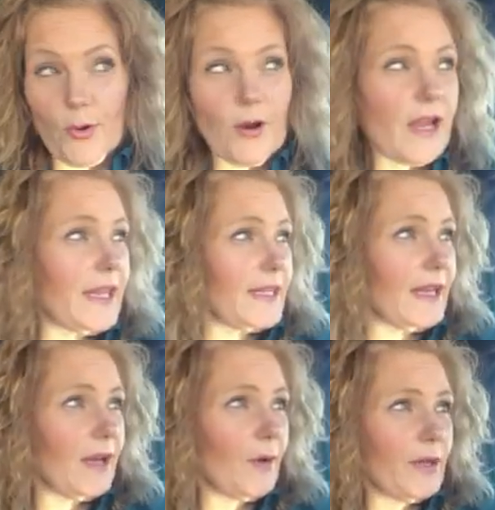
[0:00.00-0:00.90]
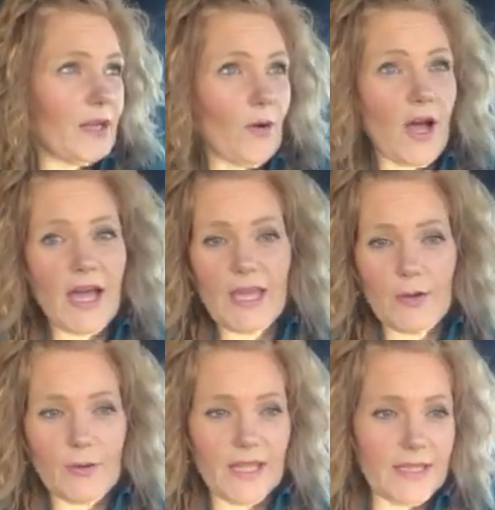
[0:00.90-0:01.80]
right now in
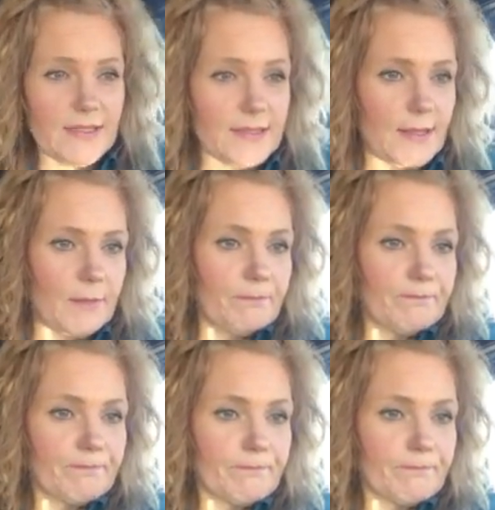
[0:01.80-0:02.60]
Ohio, and it's um